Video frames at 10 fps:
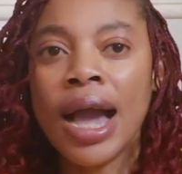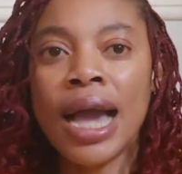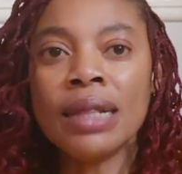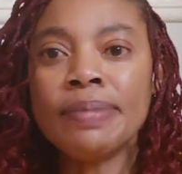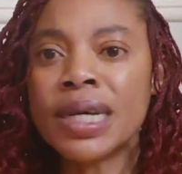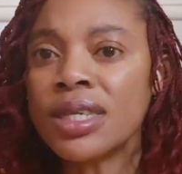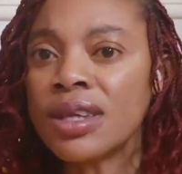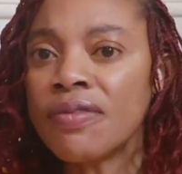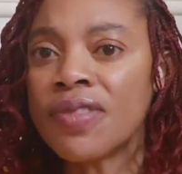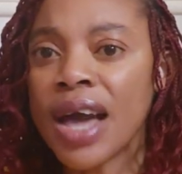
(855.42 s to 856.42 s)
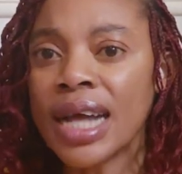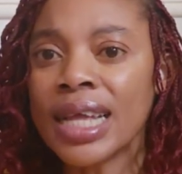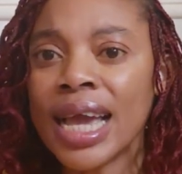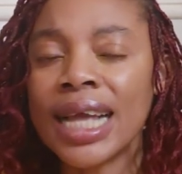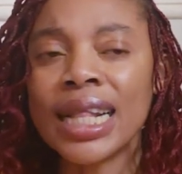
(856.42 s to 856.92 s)
And because of
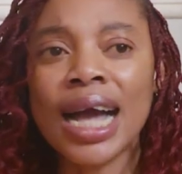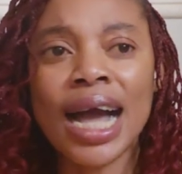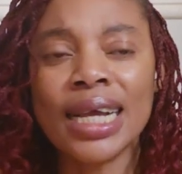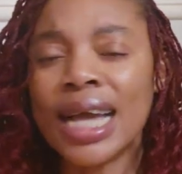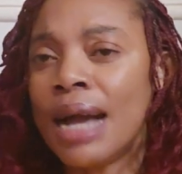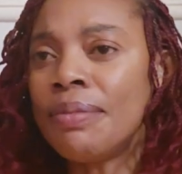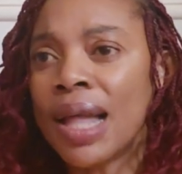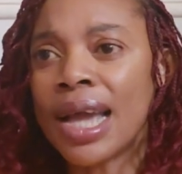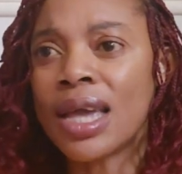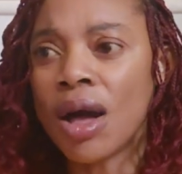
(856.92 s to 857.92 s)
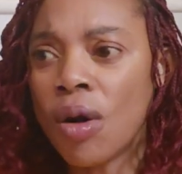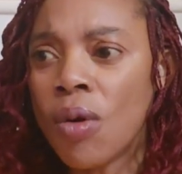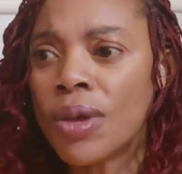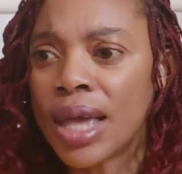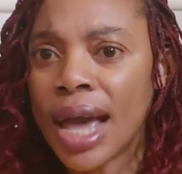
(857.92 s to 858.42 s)
that, and I'm like,
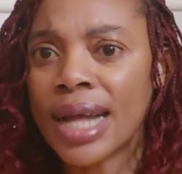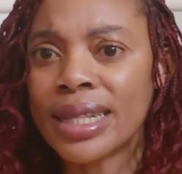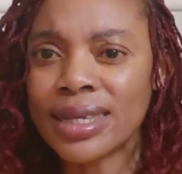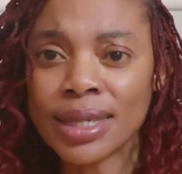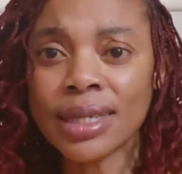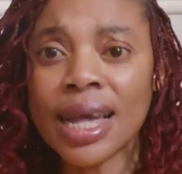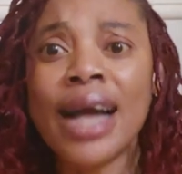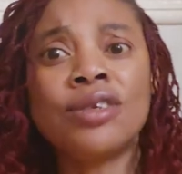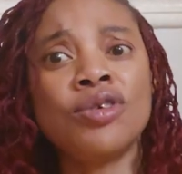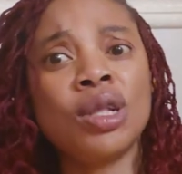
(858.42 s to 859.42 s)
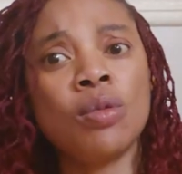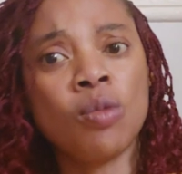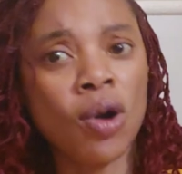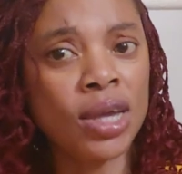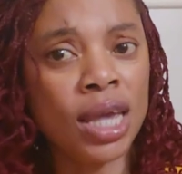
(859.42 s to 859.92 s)
oh yeah, this is actually
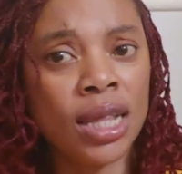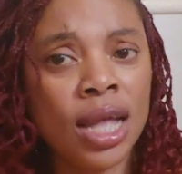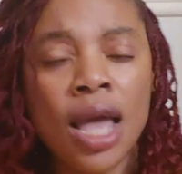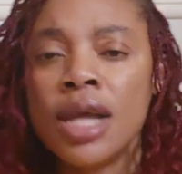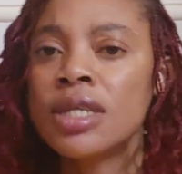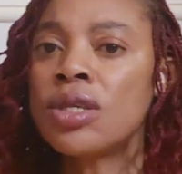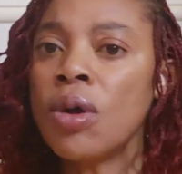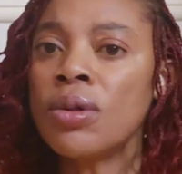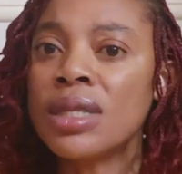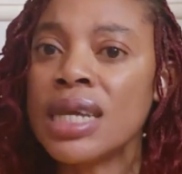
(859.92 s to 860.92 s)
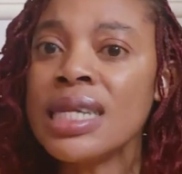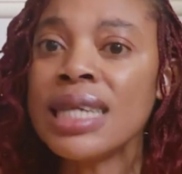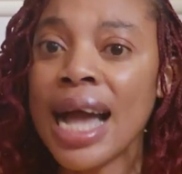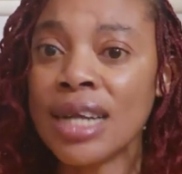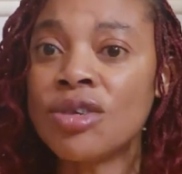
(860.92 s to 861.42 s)
working. So this
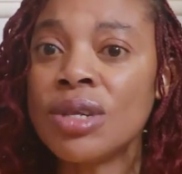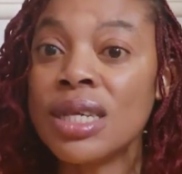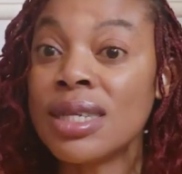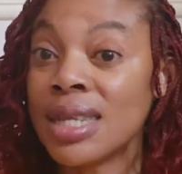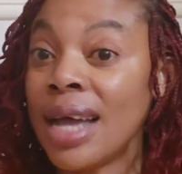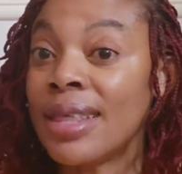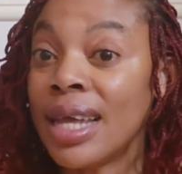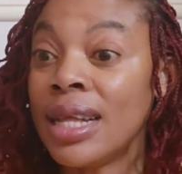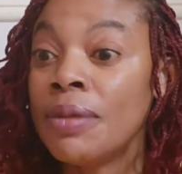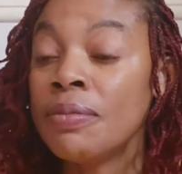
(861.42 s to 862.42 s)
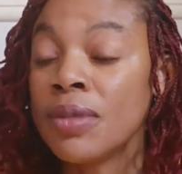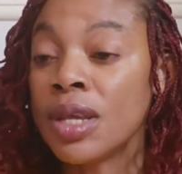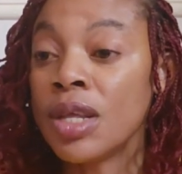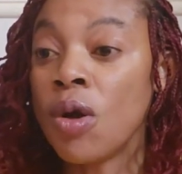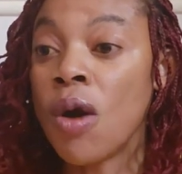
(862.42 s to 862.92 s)
actually started,
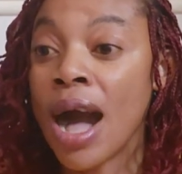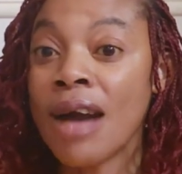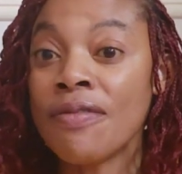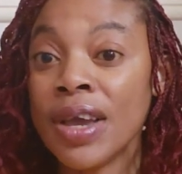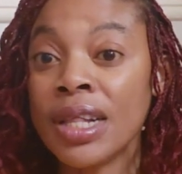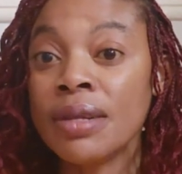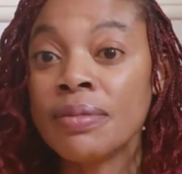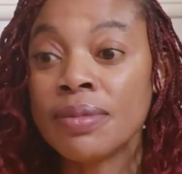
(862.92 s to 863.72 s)
you know, having